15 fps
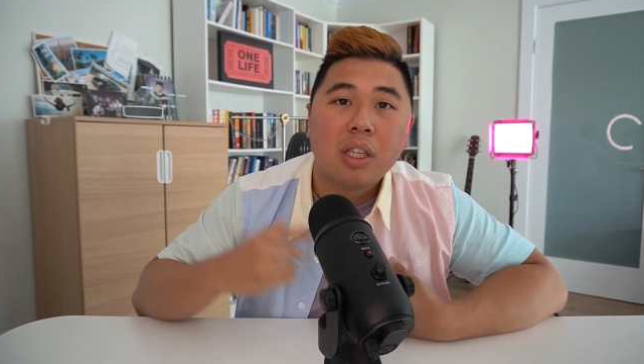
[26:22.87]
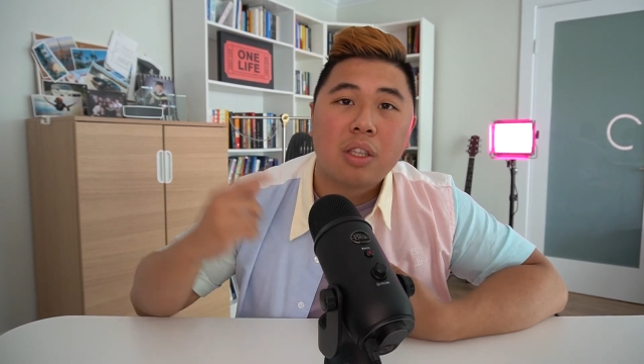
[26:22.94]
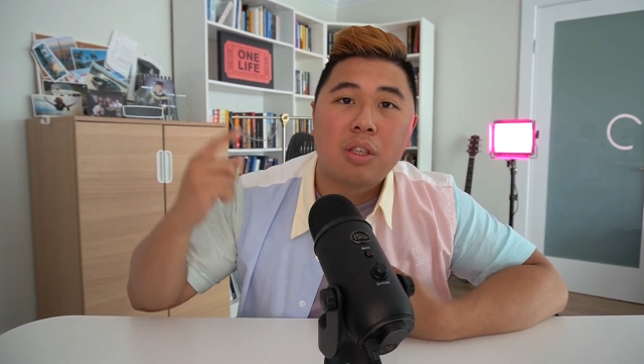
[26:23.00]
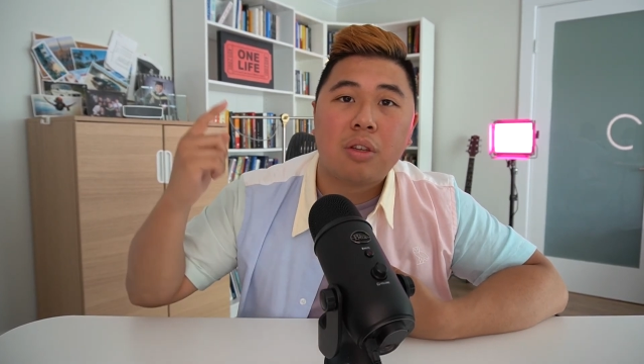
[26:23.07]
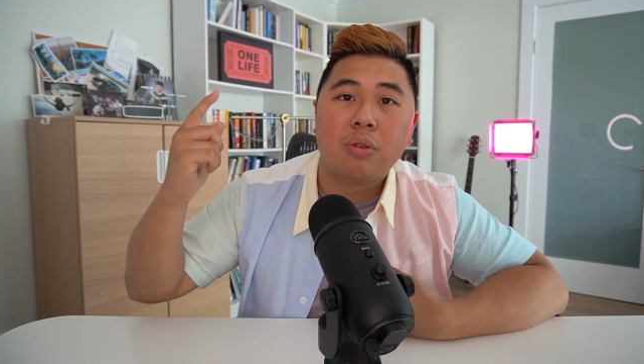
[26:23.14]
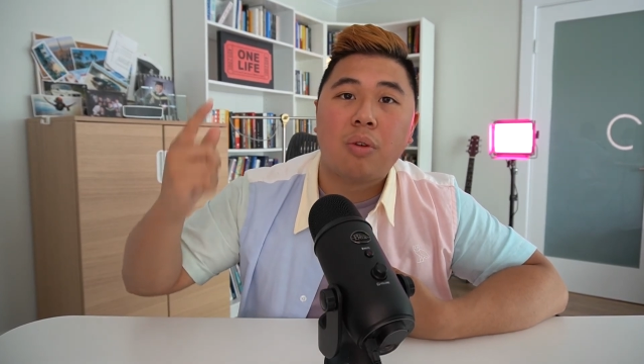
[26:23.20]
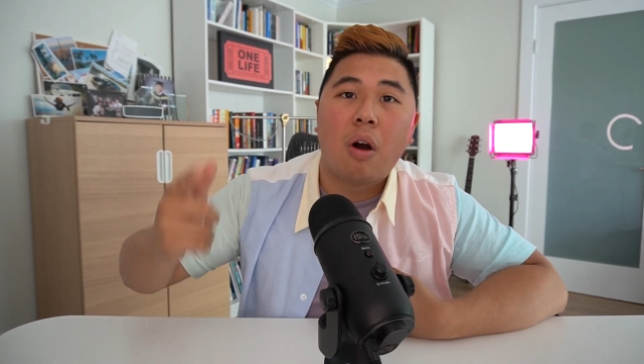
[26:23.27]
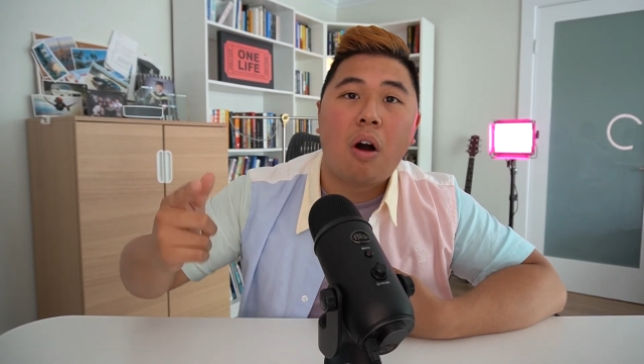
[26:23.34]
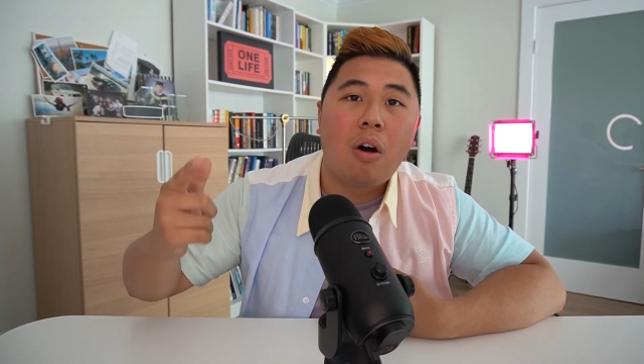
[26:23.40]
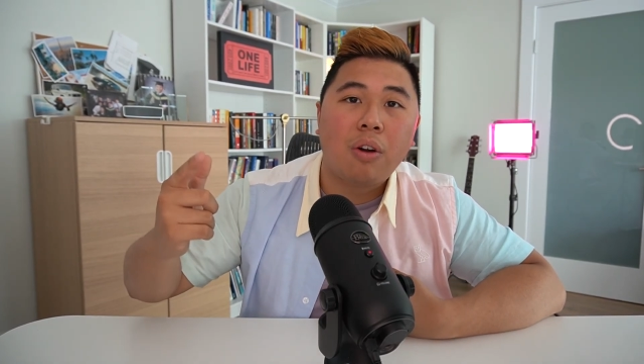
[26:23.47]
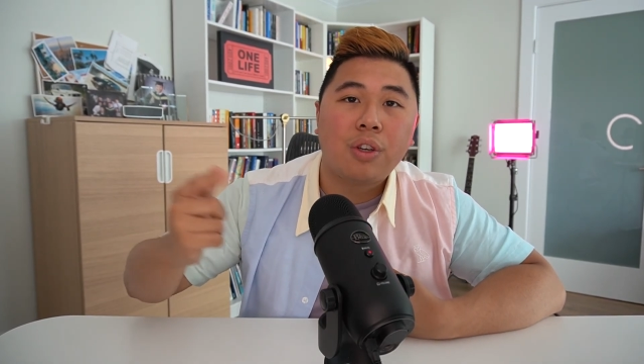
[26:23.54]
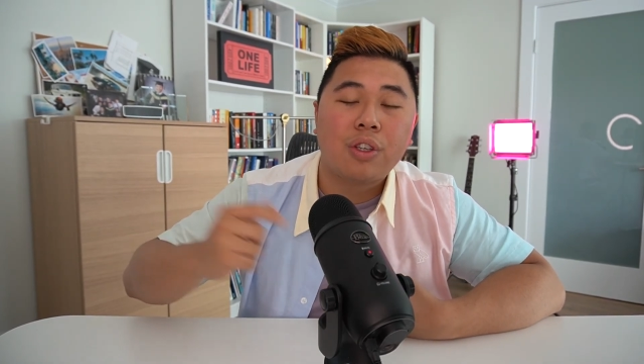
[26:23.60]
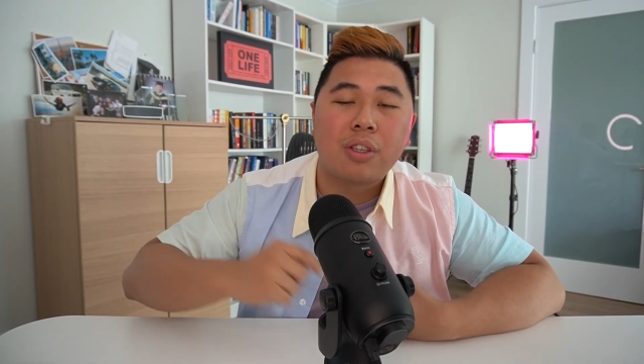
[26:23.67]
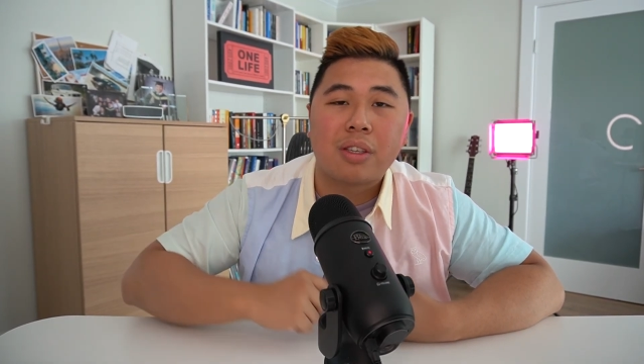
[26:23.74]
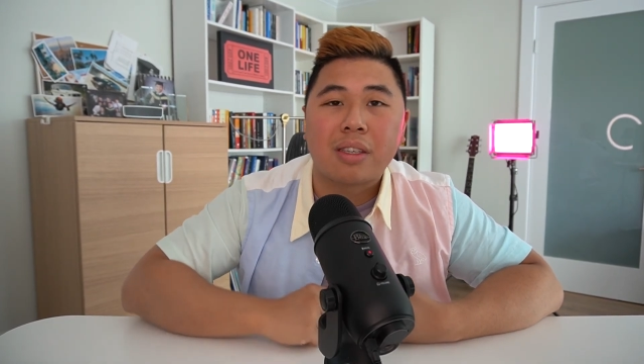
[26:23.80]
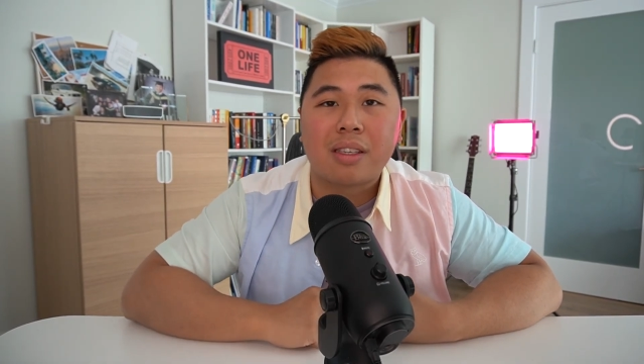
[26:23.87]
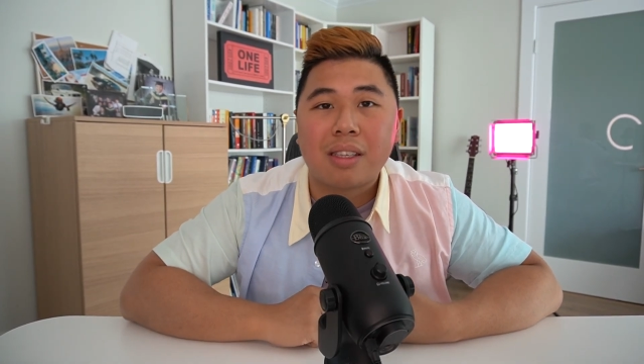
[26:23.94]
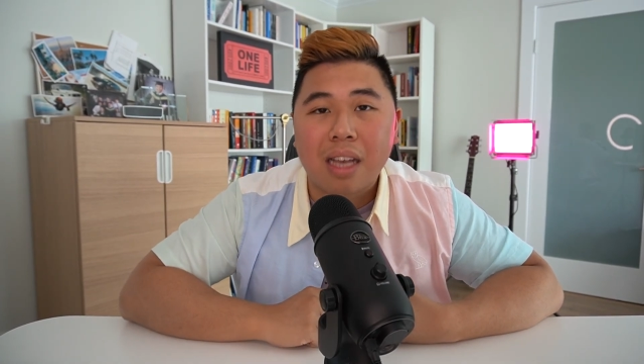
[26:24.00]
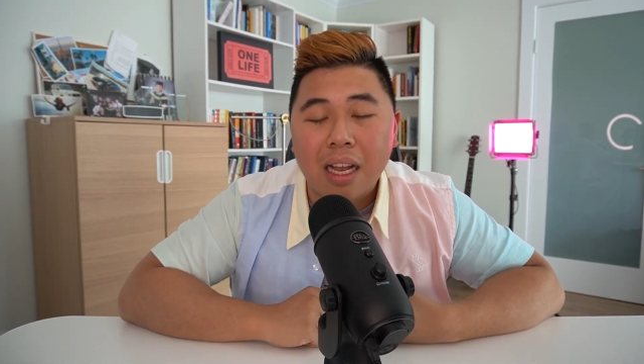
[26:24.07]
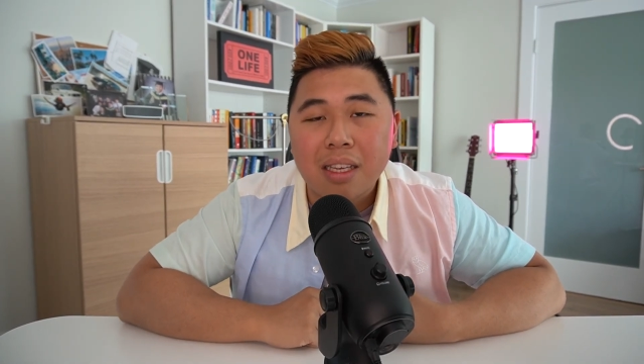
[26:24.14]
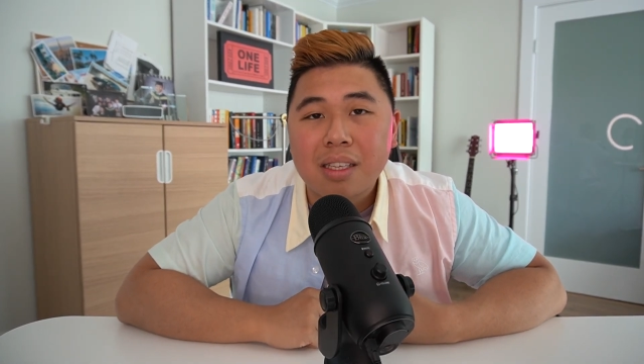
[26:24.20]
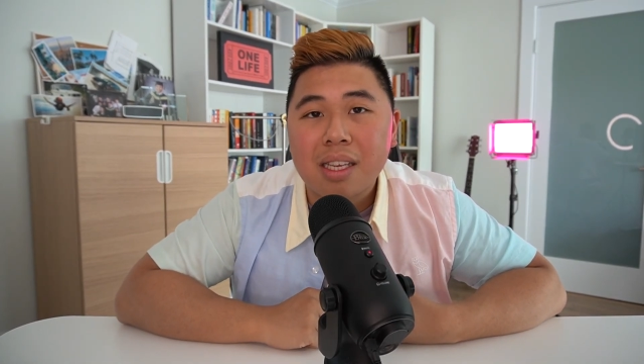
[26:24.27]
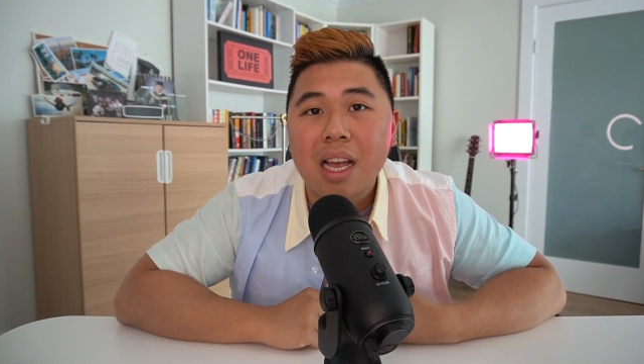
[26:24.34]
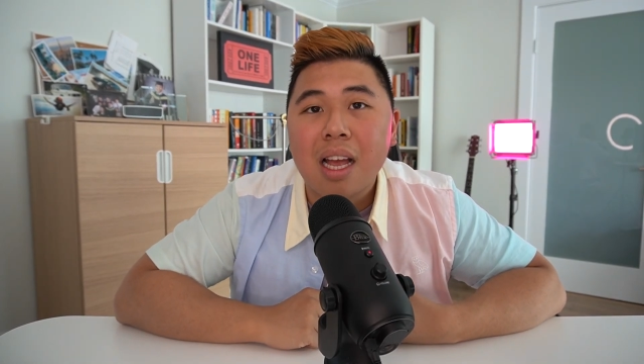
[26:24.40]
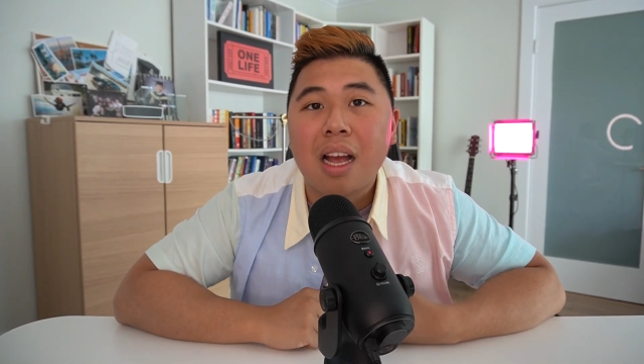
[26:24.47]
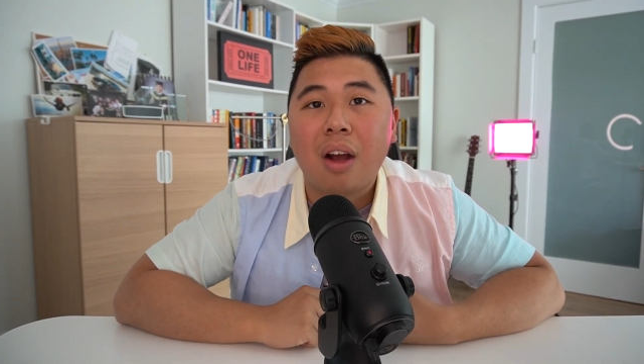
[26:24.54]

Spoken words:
To all your success,